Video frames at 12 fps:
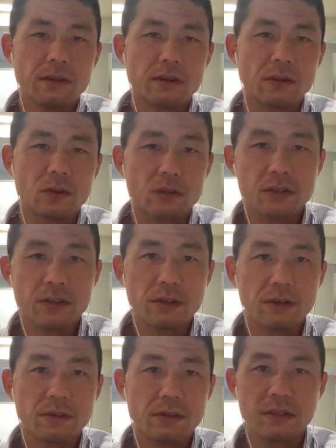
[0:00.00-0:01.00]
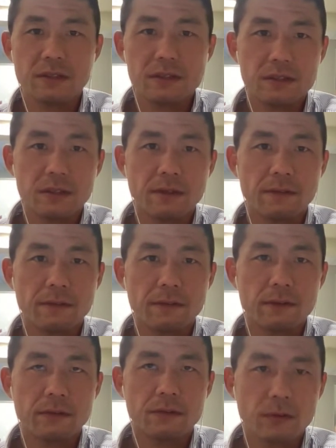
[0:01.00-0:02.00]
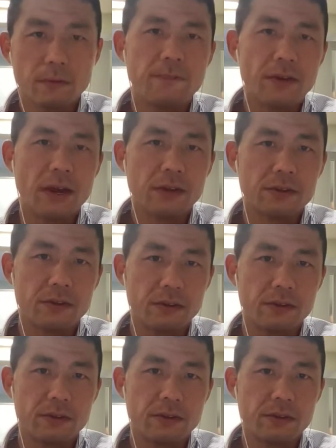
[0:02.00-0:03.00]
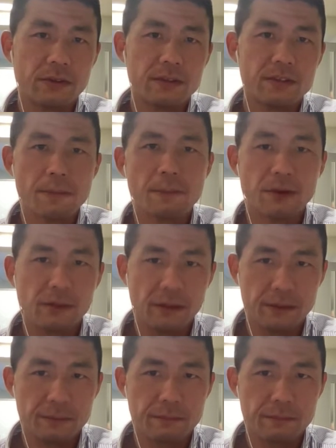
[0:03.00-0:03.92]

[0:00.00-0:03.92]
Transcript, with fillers: so consider these two factors separately